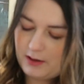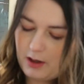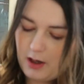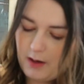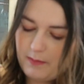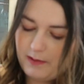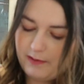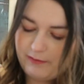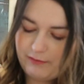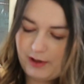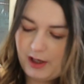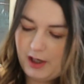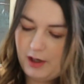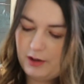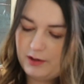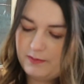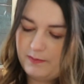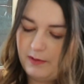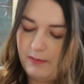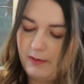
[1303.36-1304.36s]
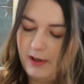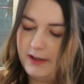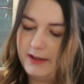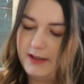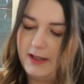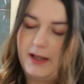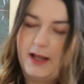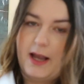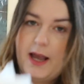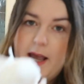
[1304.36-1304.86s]
a couple of reusable
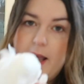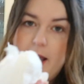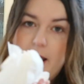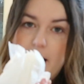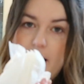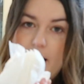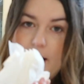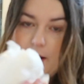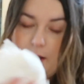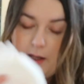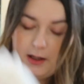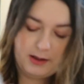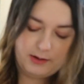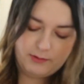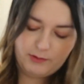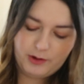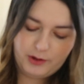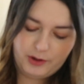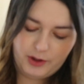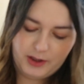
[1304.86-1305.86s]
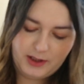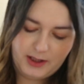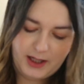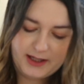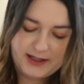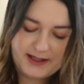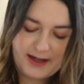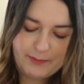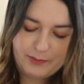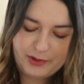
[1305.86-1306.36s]
ones in there, and the others are all just
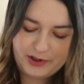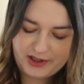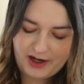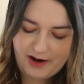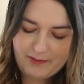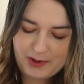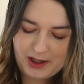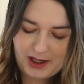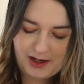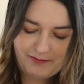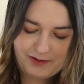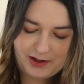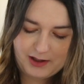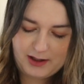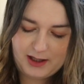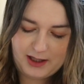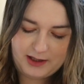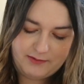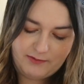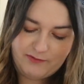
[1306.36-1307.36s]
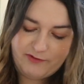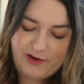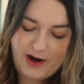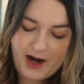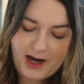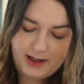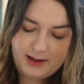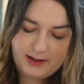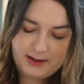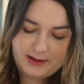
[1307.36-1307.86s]
like samples that I've been given and things from
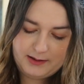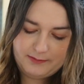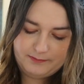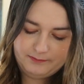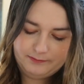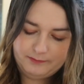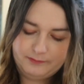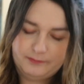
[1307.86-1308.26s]
friends.